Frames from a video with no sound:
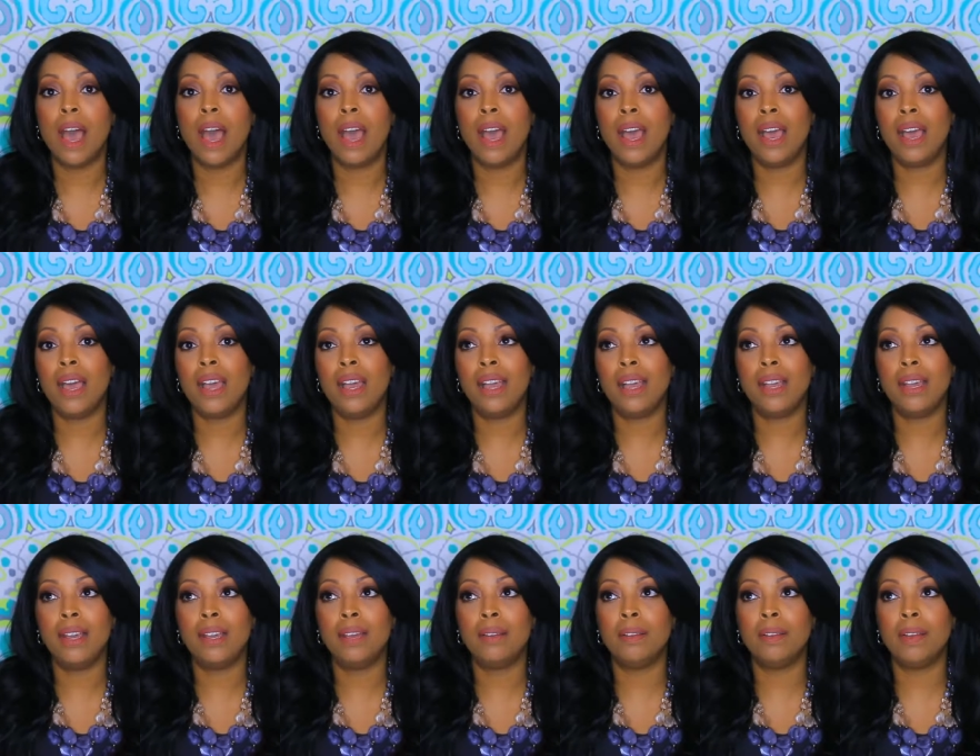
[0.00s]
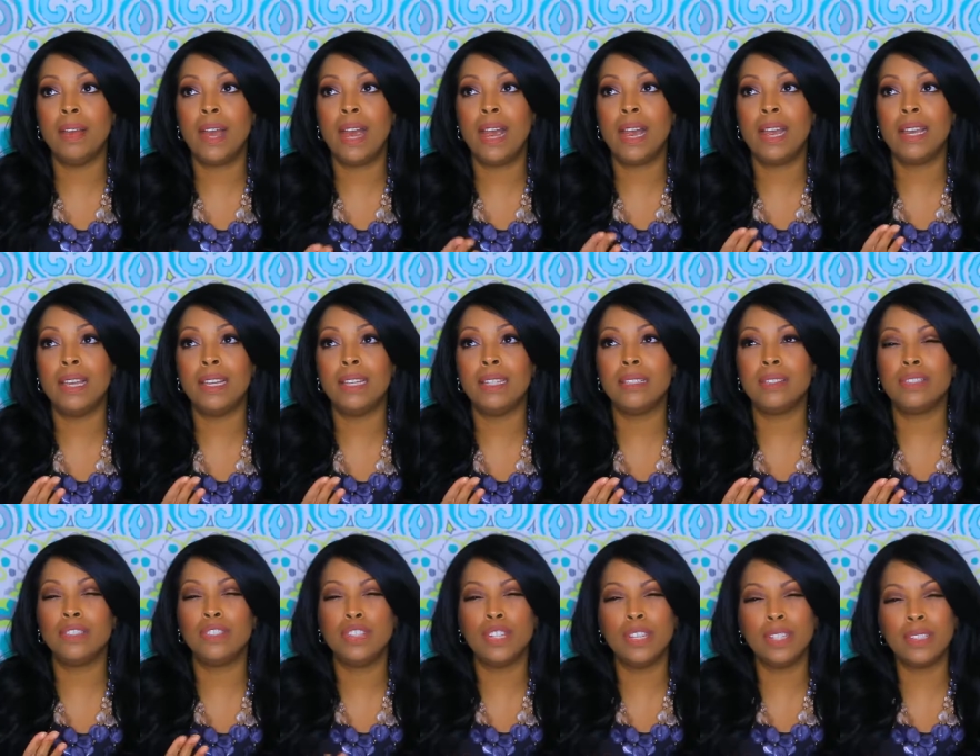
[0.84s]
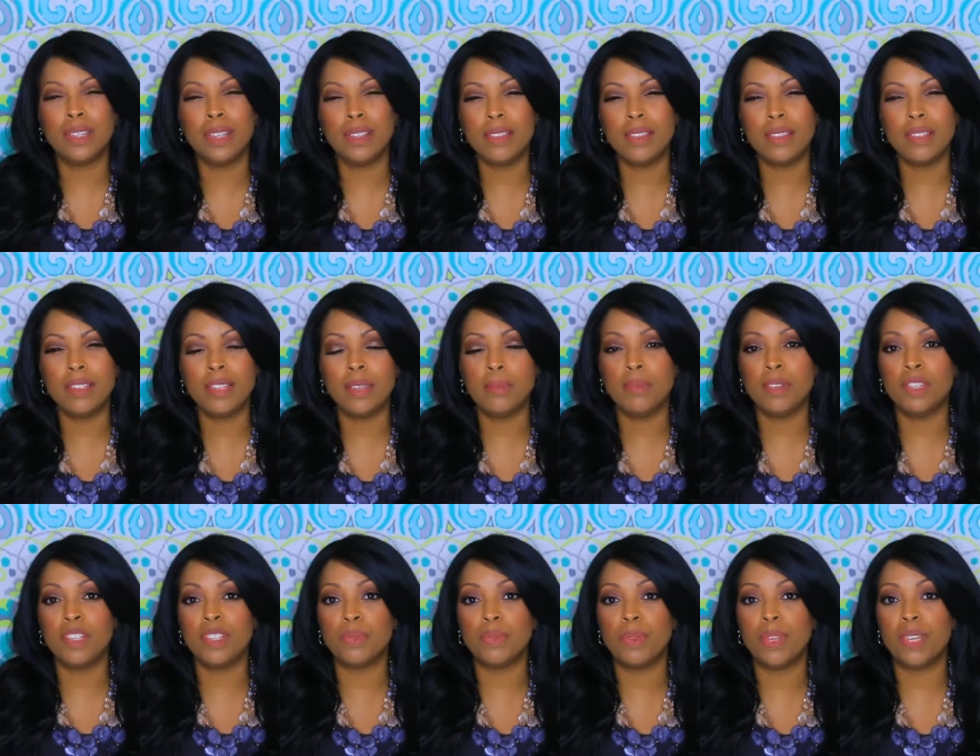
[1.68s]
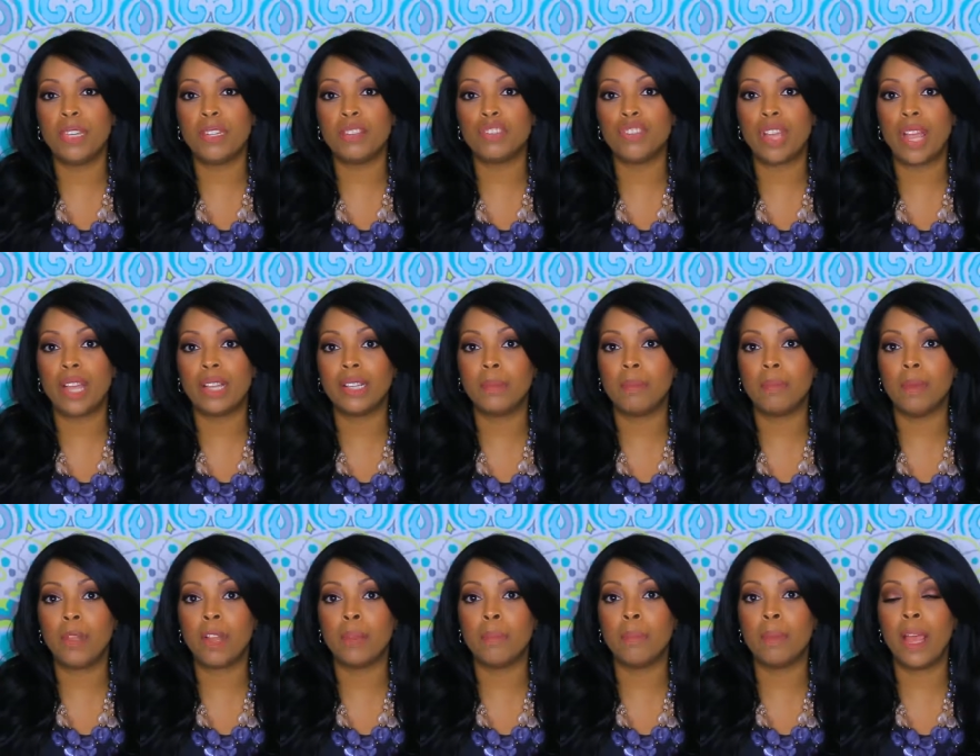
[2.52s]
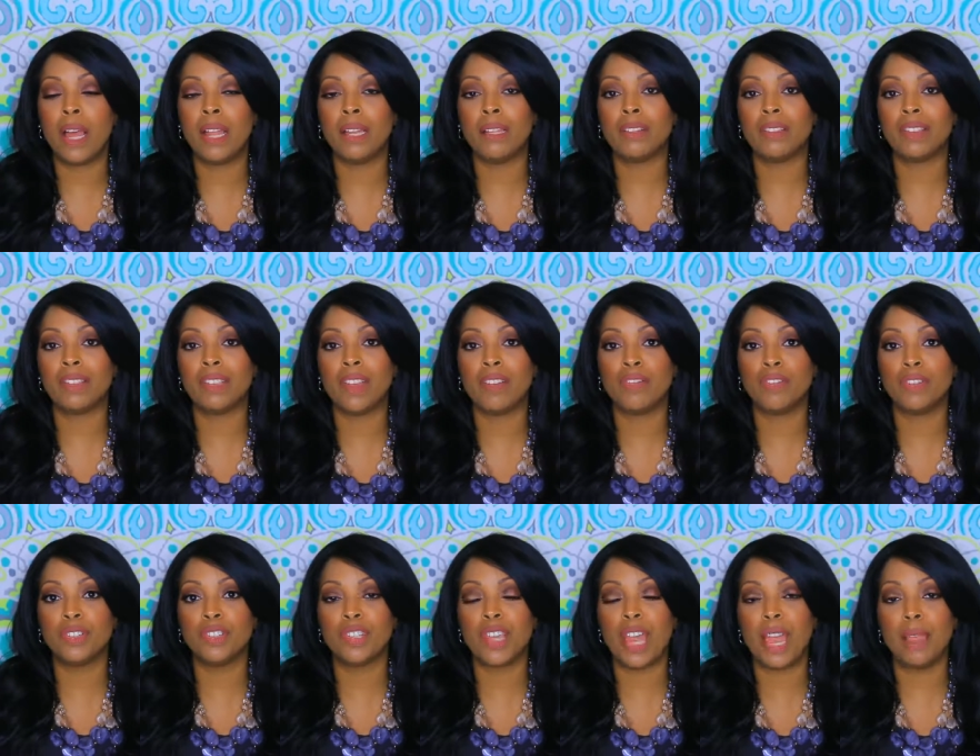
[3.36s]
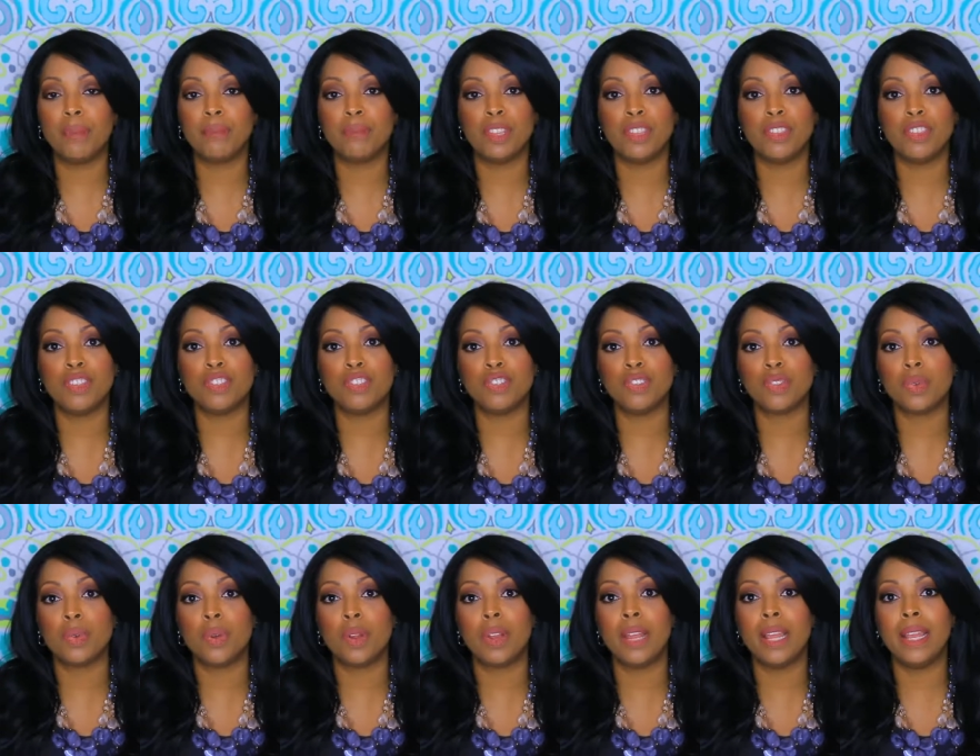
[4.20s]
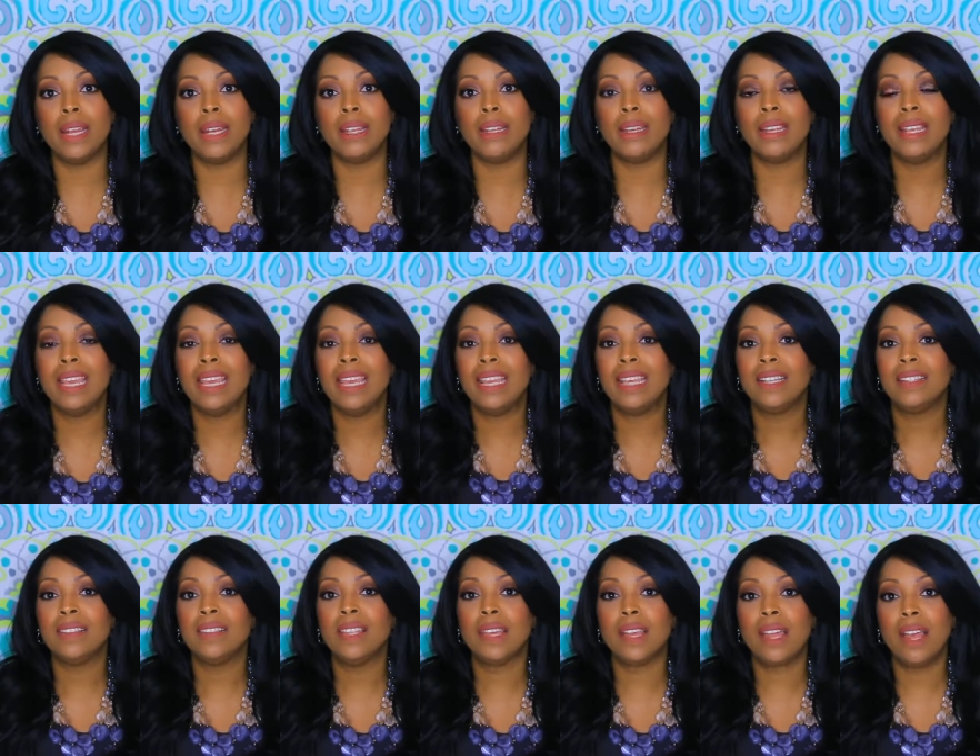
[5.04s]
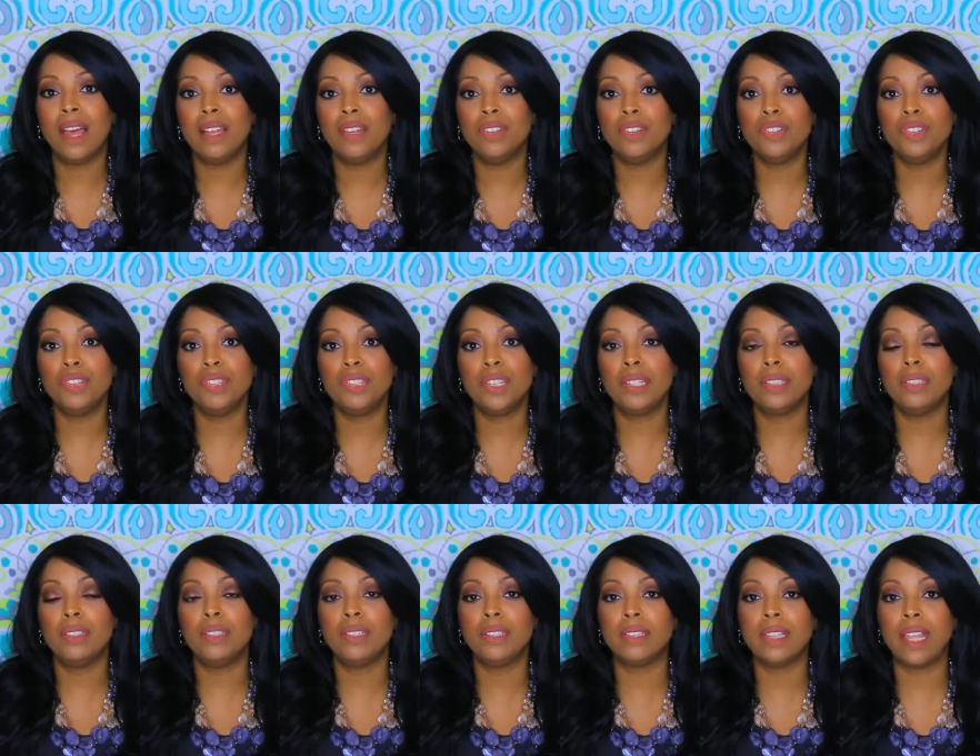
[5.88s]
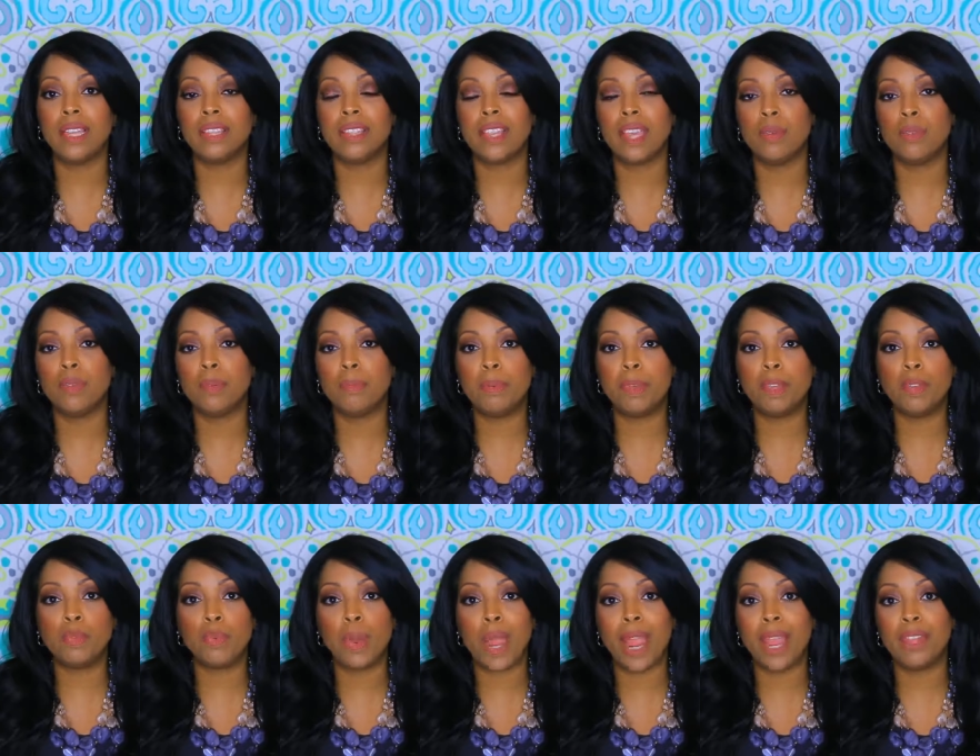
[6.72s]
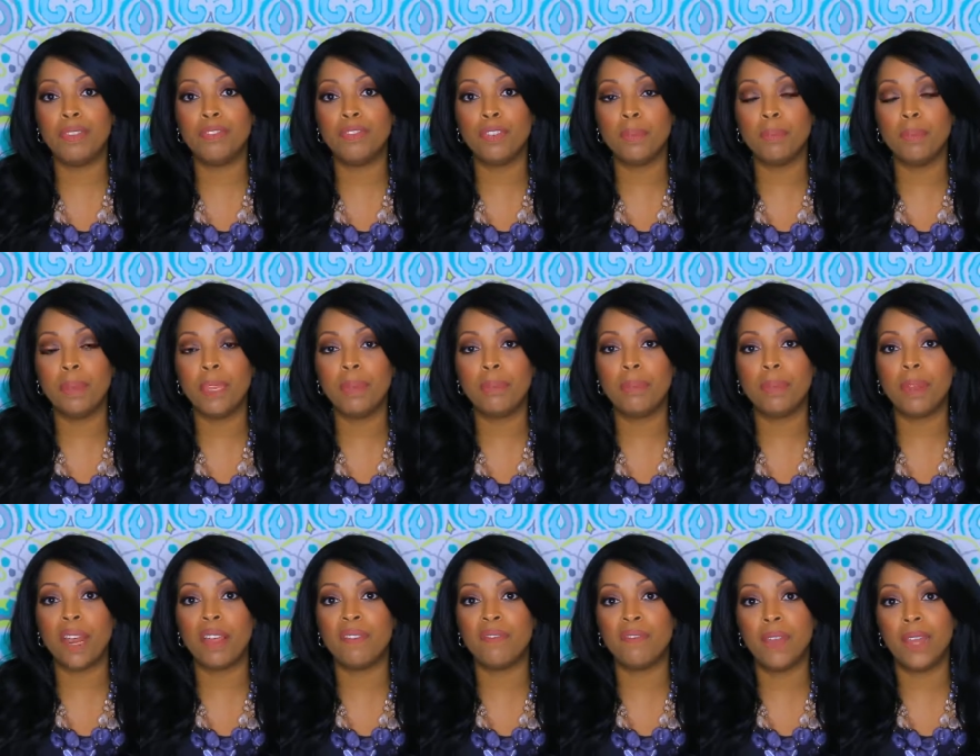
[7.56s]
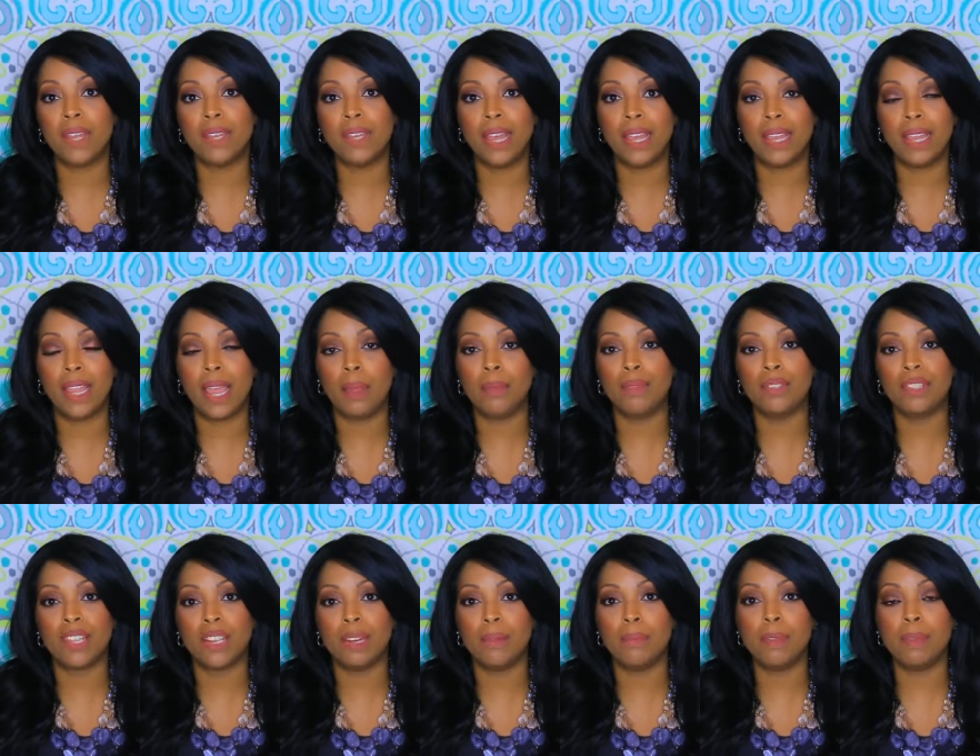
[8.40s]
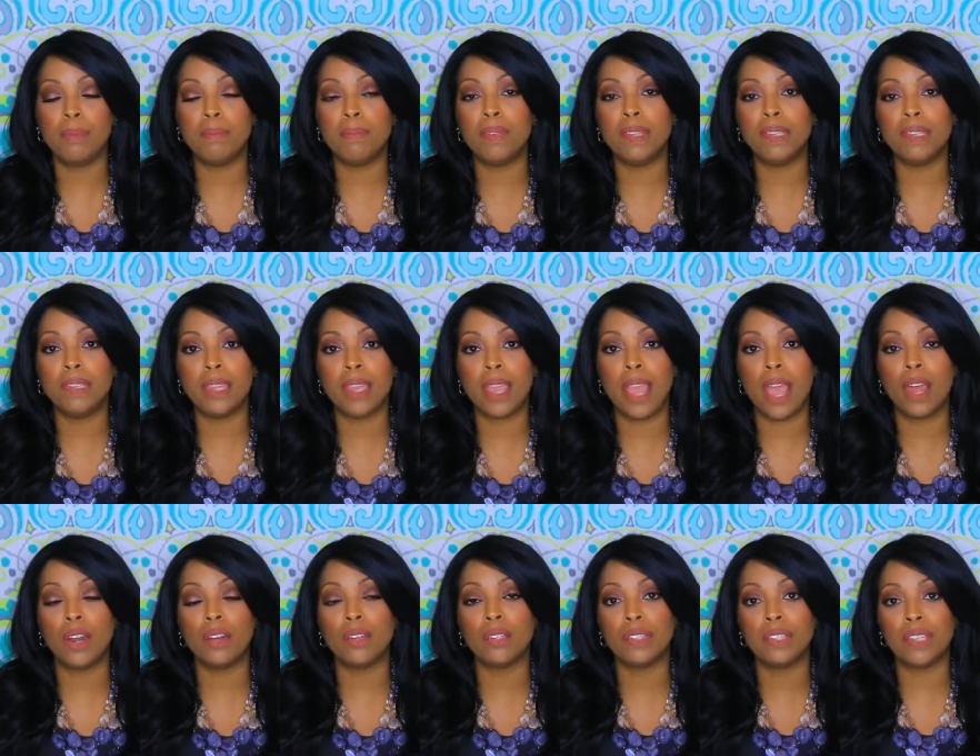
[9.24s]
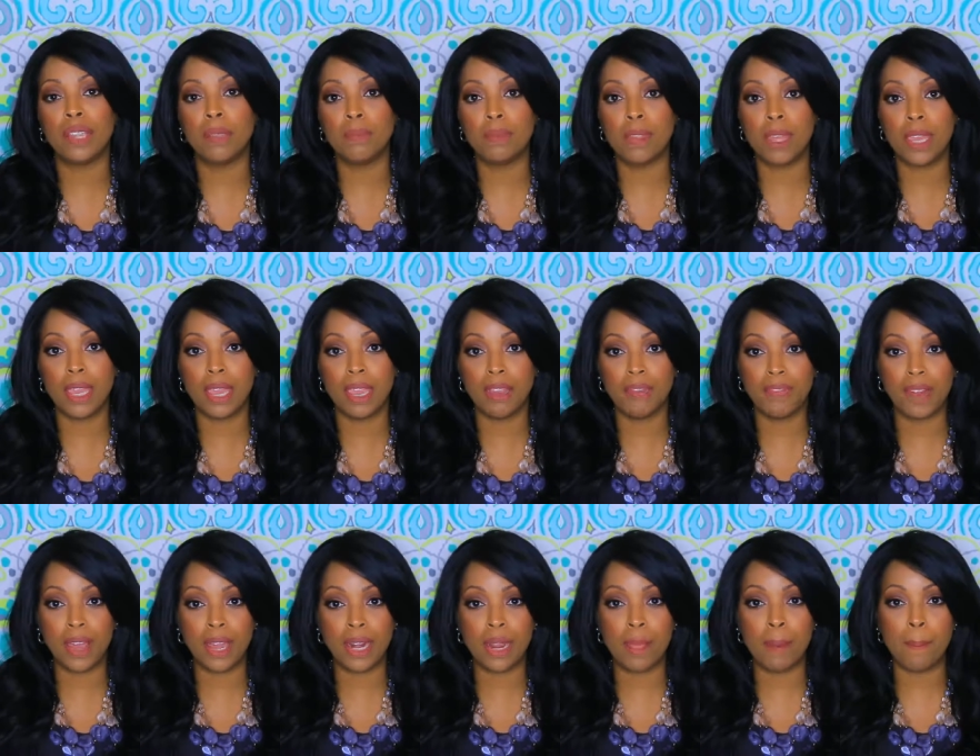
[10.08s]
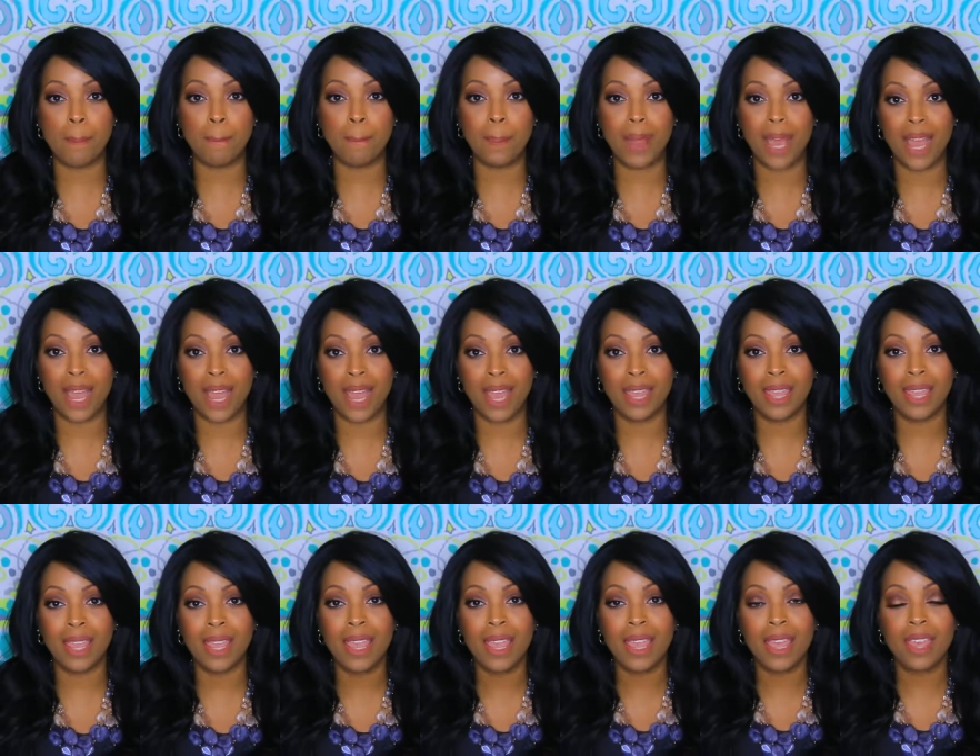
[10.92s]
Uh, I looked at the Semi-Sweet Chocolate Bar palette several times in the store, and it the colors didn't look like they would be right for me, but I felt like I was going to be missing out on something if I didn't buy